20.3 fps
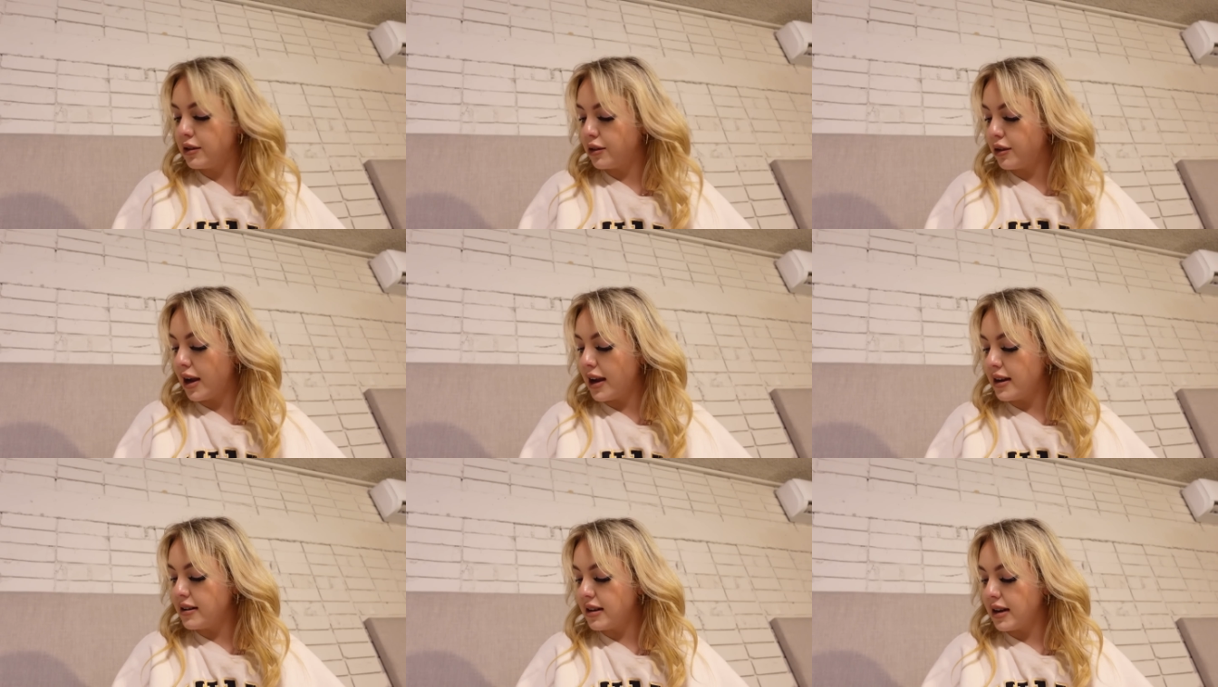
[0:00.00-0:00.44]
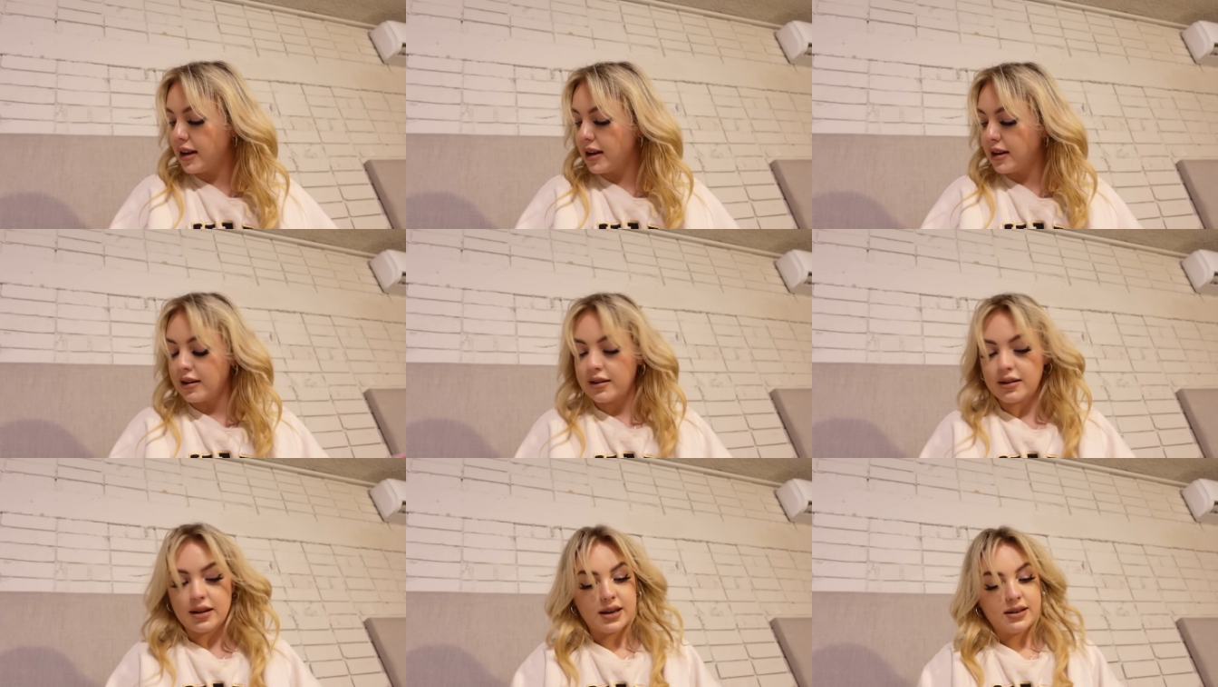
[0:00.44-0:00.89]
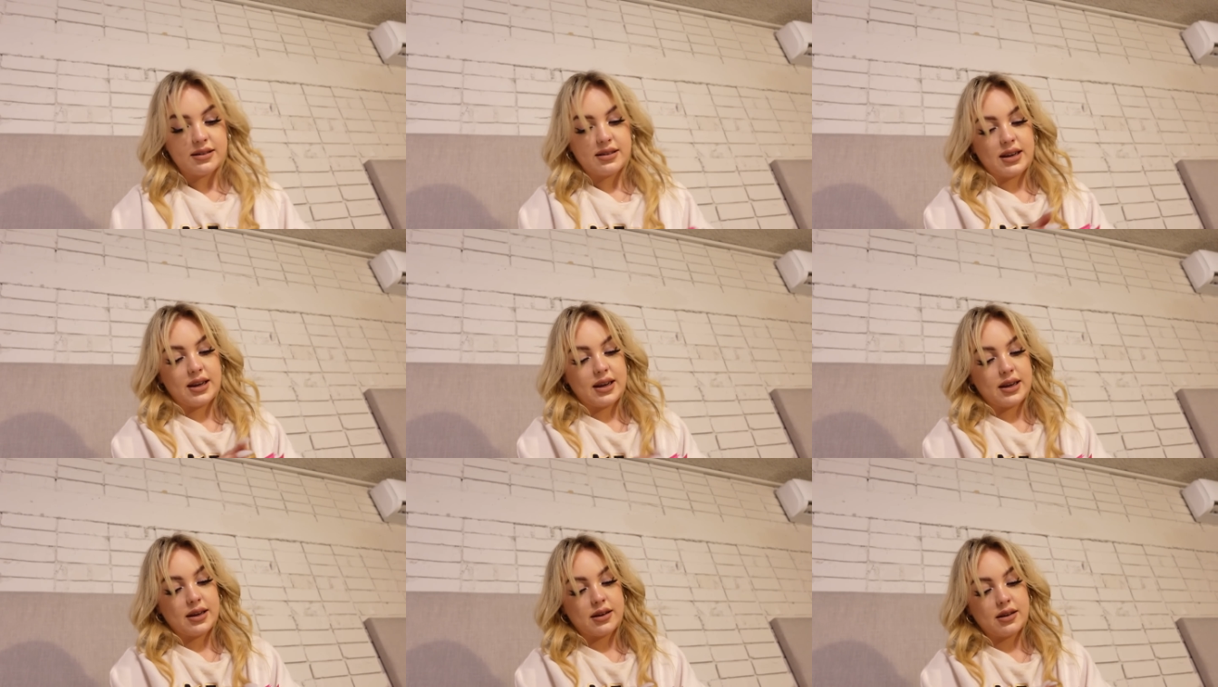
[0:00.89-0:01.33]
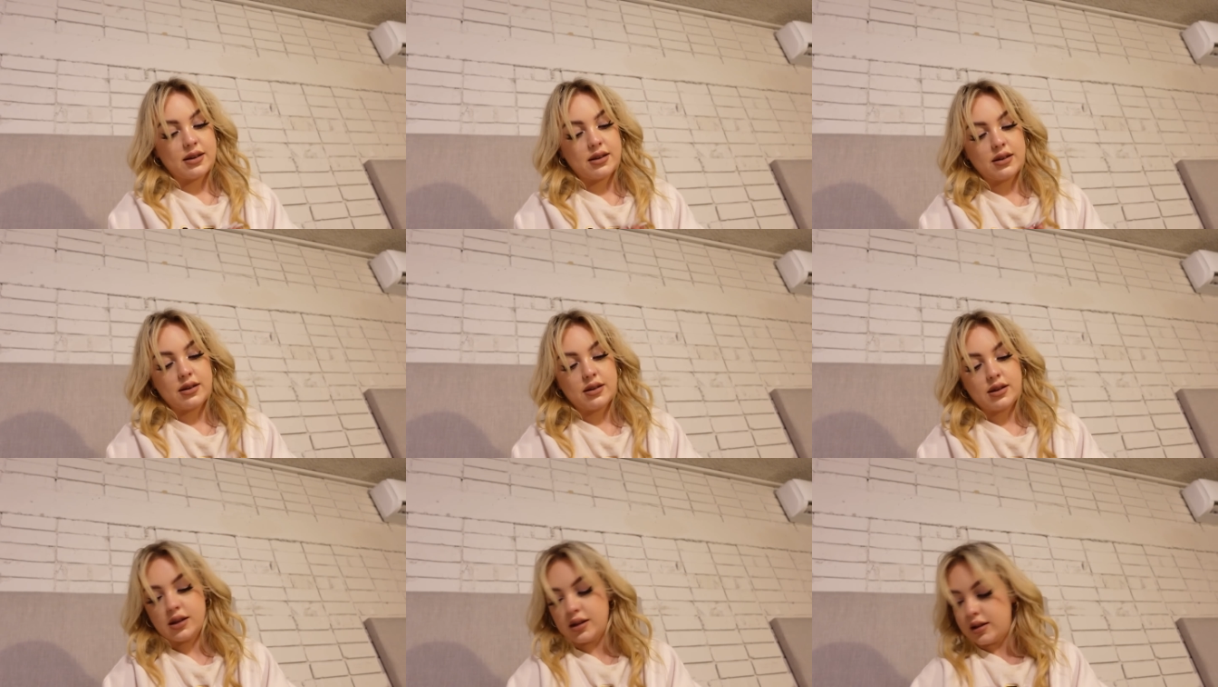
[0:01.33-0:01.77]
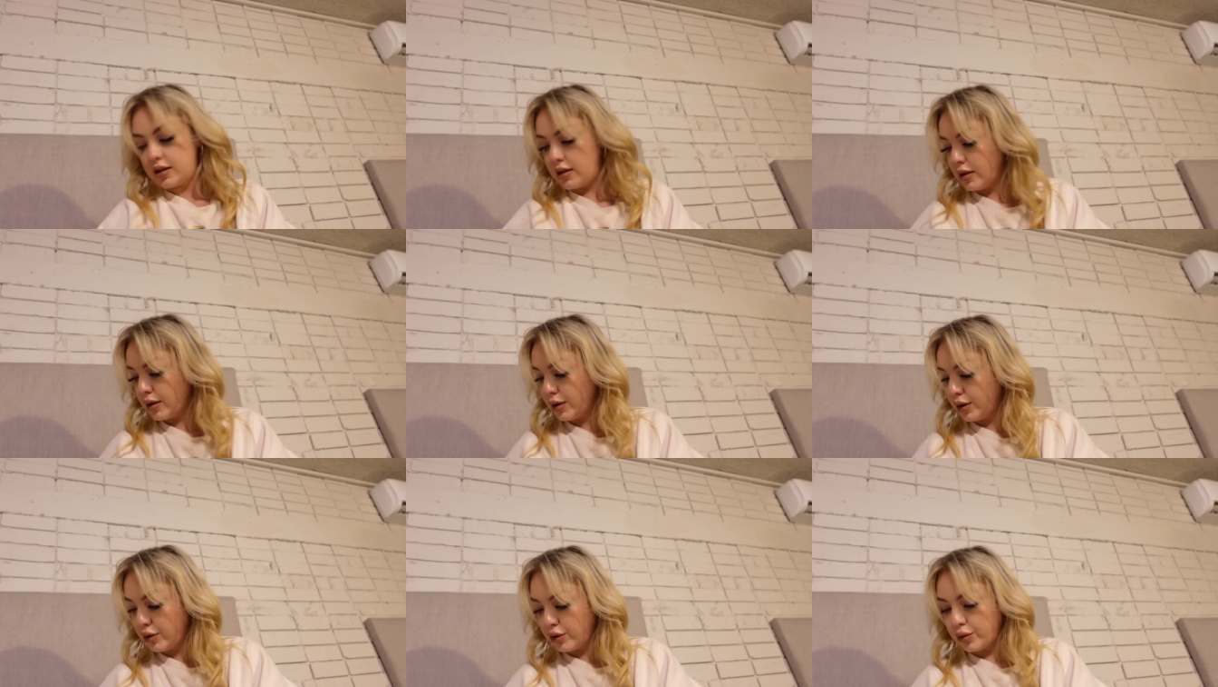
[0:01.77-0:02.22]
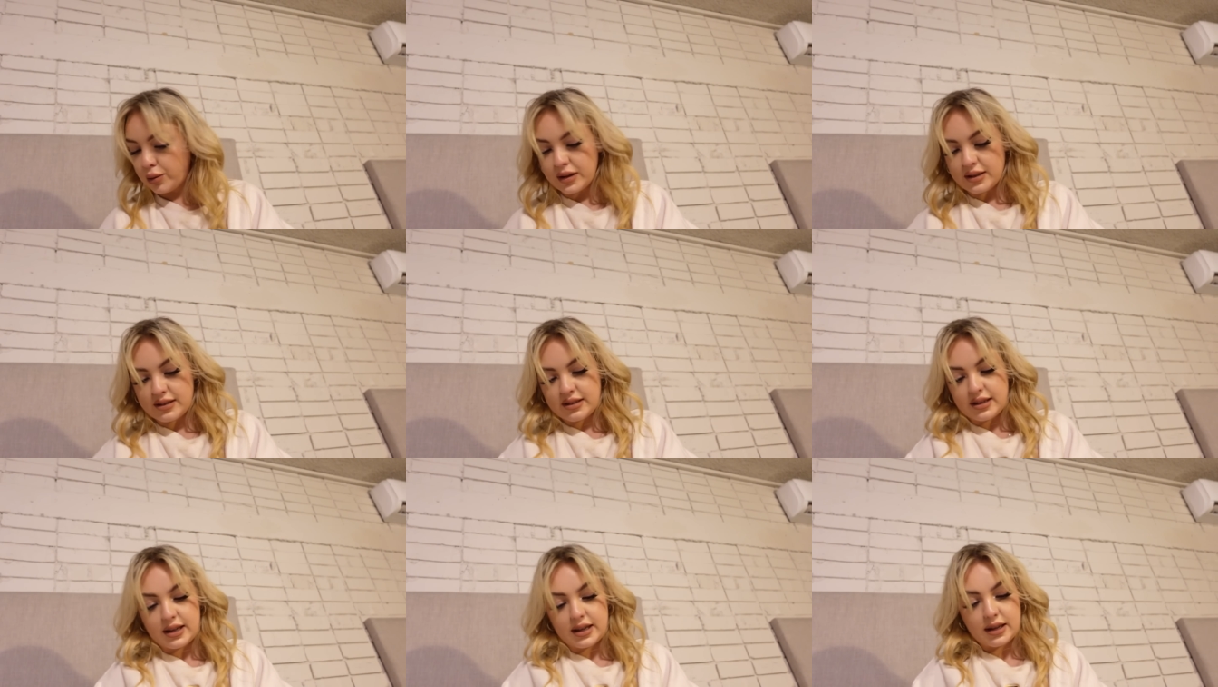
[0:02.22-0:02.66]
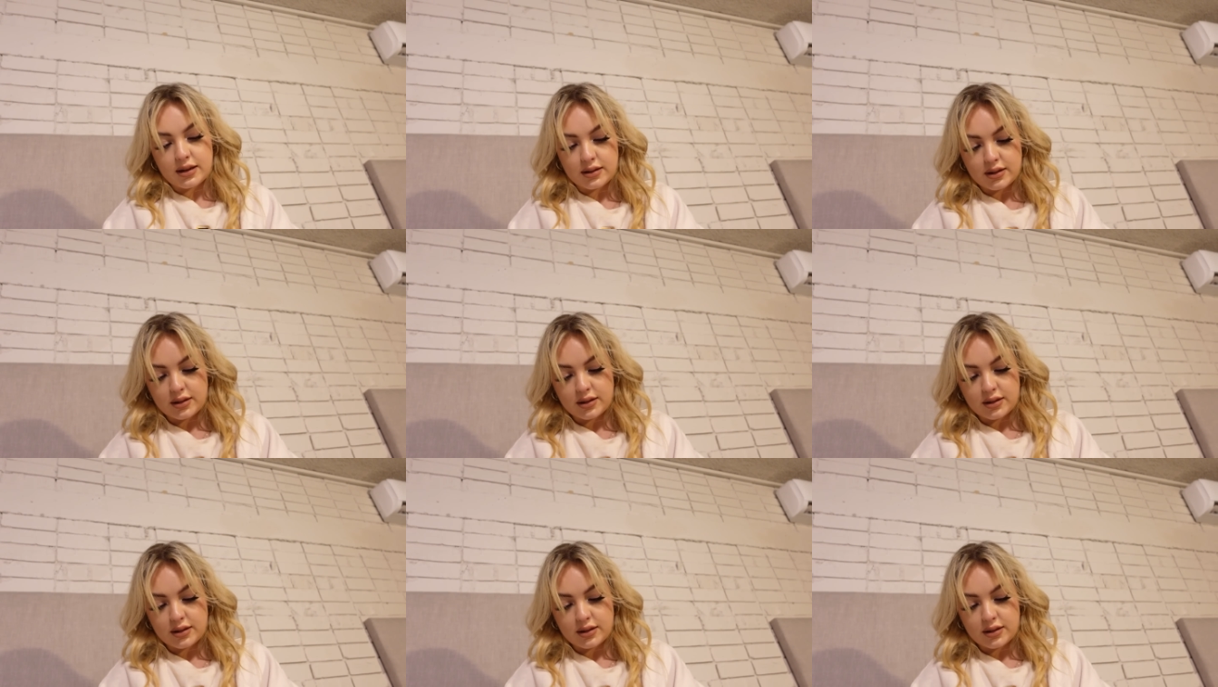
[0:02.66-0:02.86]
So 18, 19, 20.